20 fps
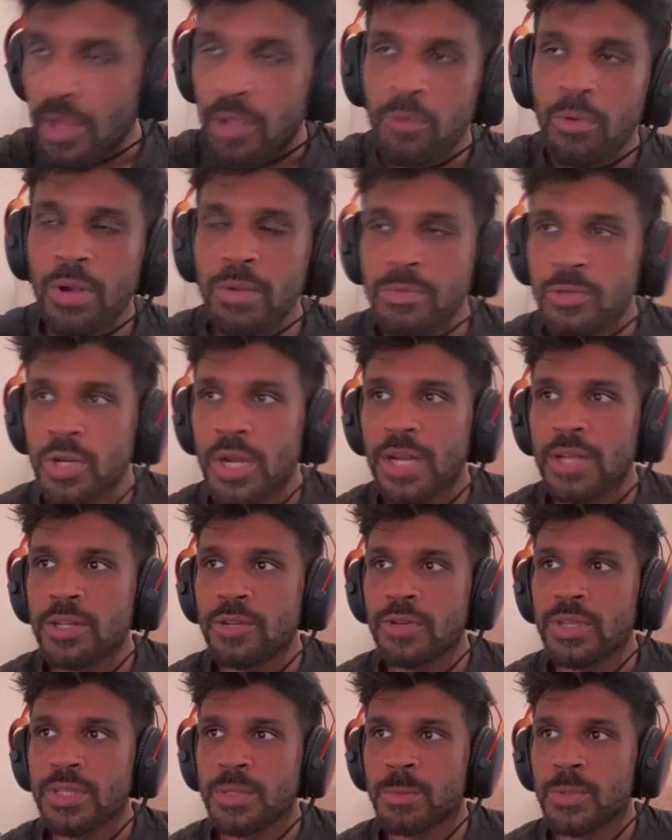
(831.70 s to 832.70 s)
What I'm trying to
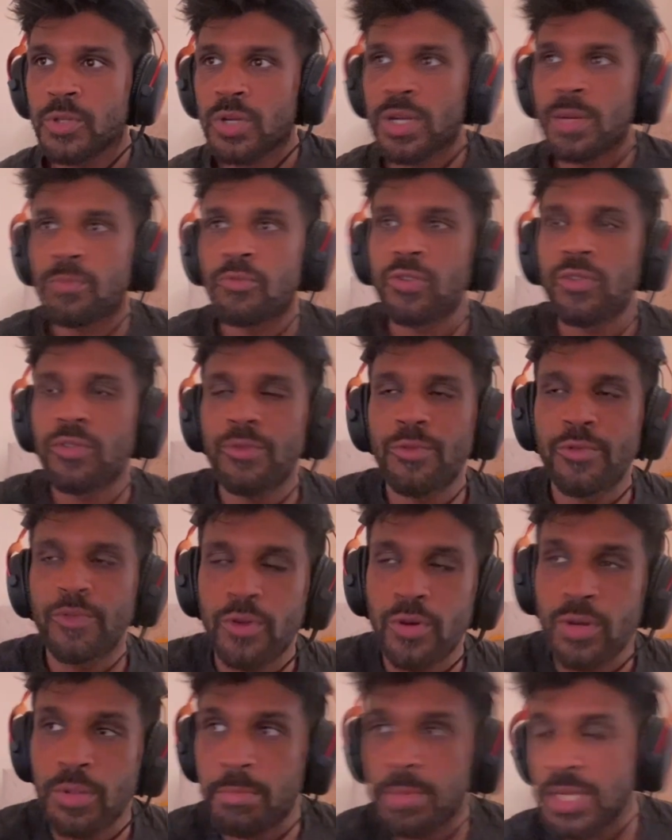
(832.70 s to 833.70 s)
do is I'm trying to
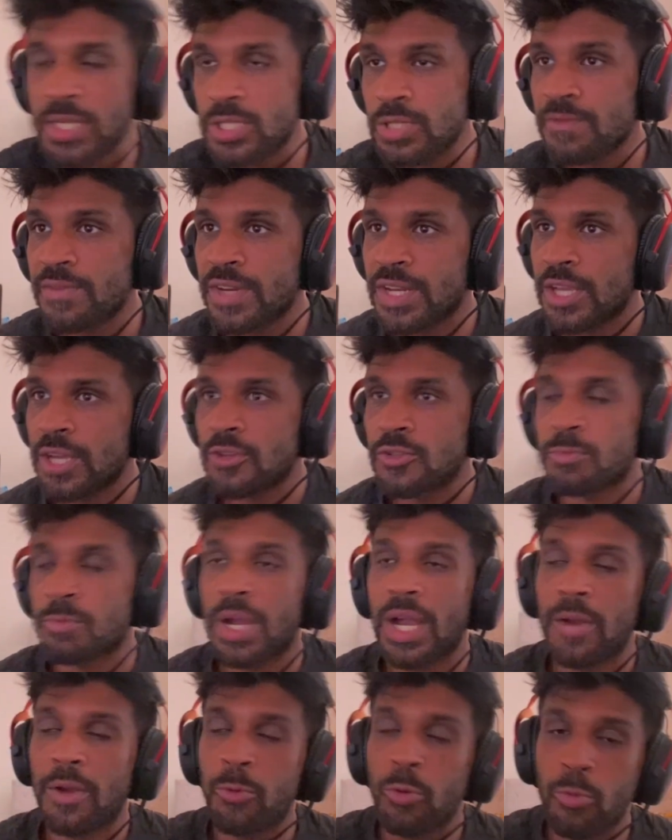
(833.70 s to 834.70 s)
pre-record a bunch of videos,
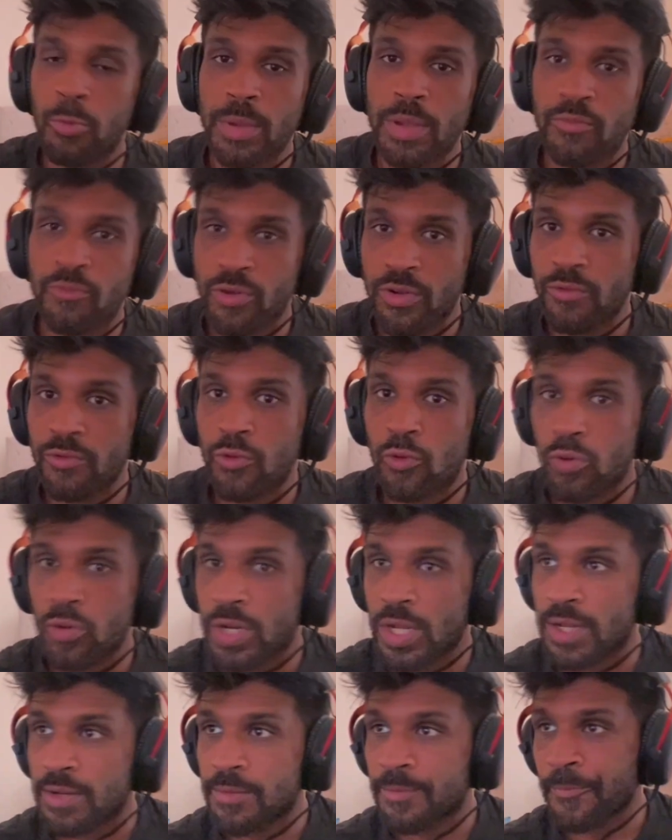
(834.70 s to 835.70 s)
but I will be
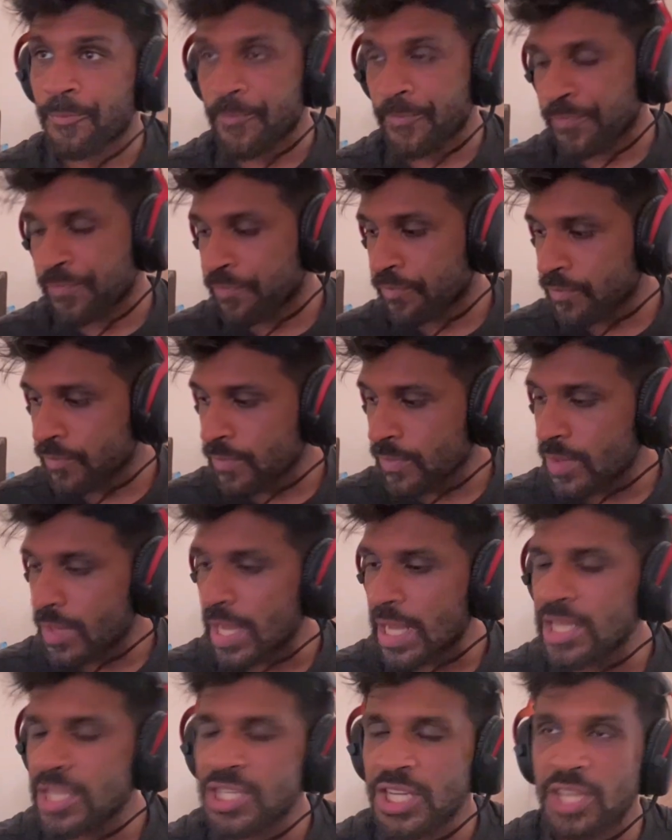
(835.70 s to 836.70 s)
pre-recording
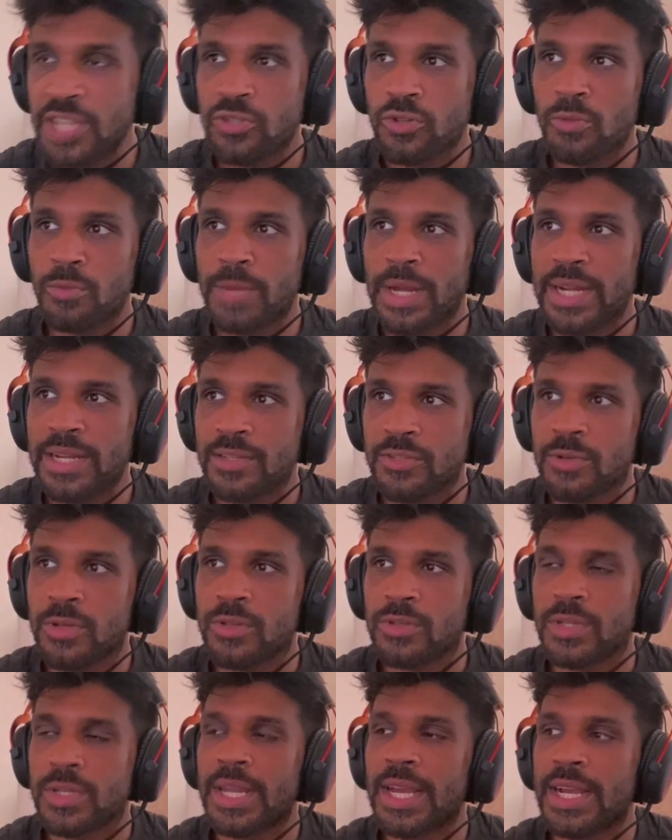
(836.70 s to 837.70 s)
Chainsaw Man as
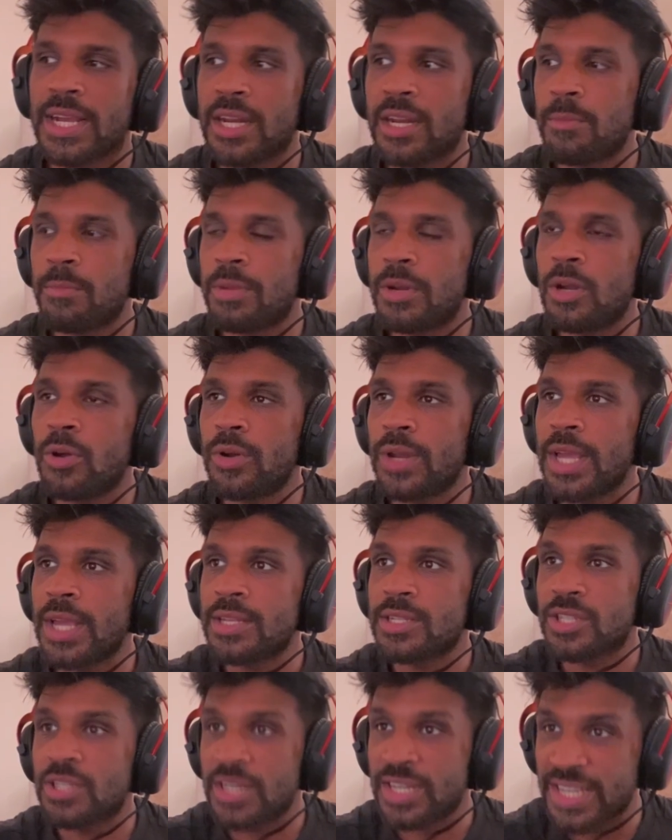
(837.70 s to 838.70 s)
well, so that I can upload
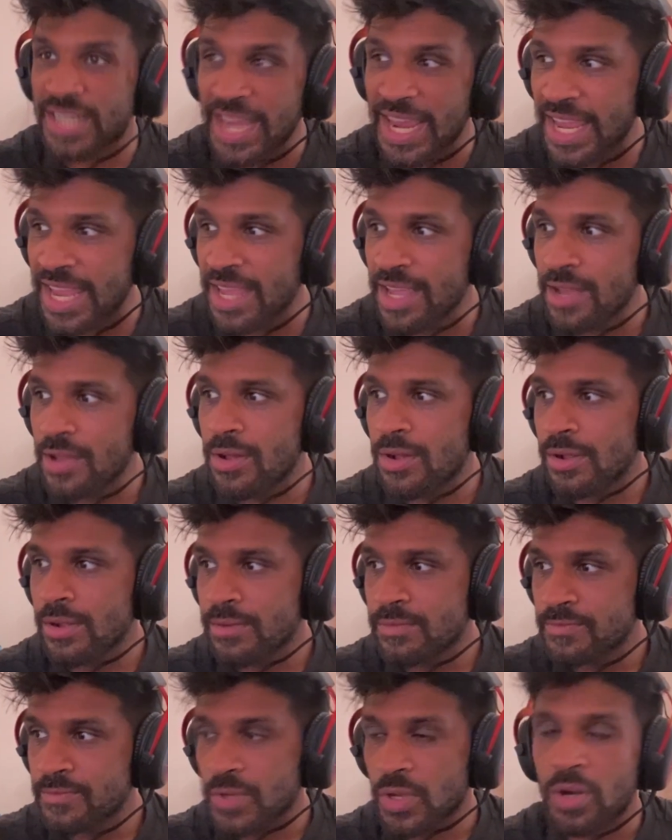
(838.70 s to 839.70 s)
it today
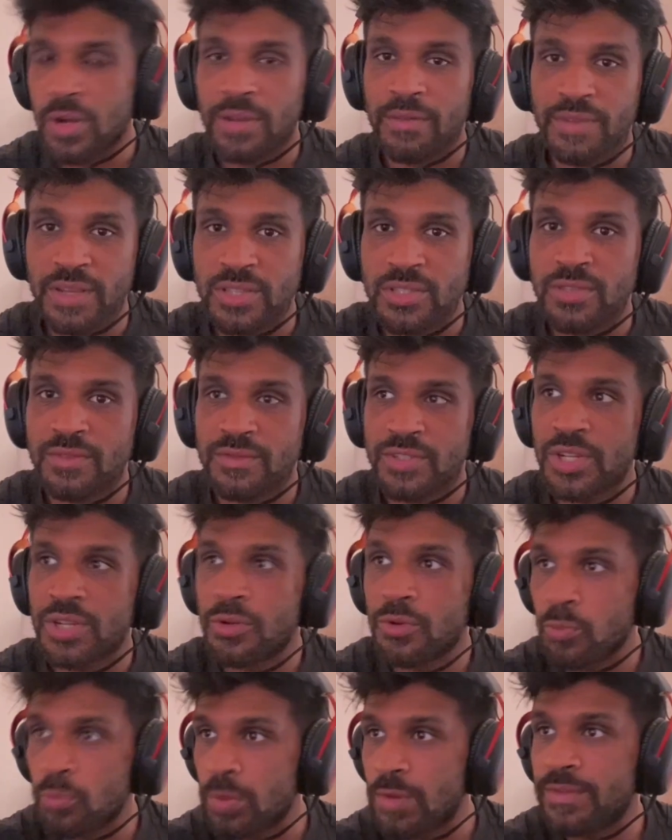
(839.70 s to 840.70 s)
on the 1st of
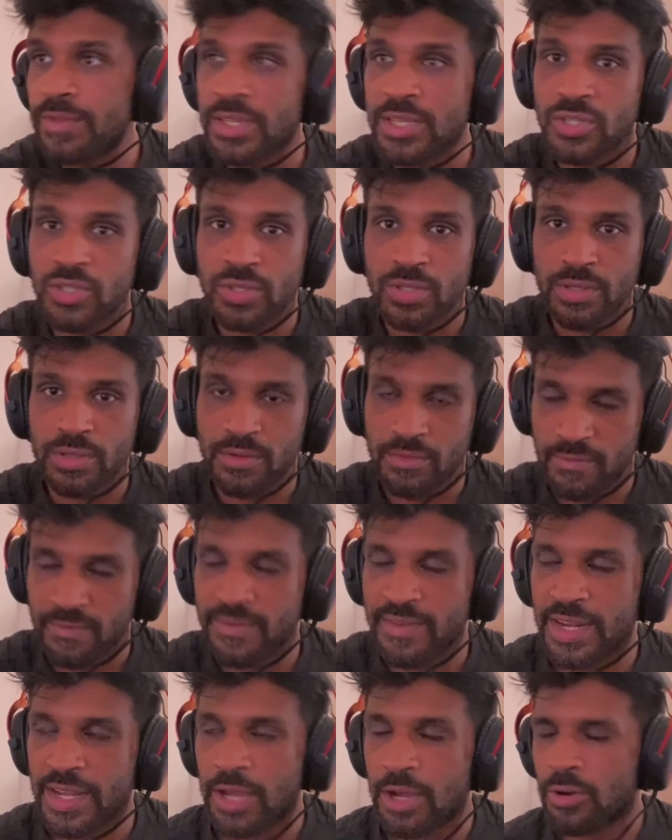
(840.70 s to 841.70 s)
June with this
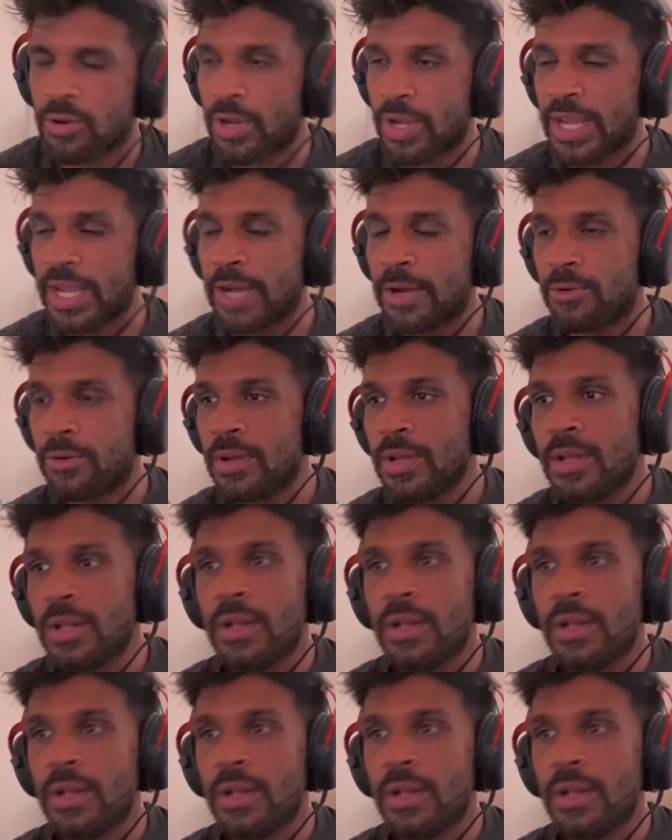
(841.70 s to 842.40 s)
video going out.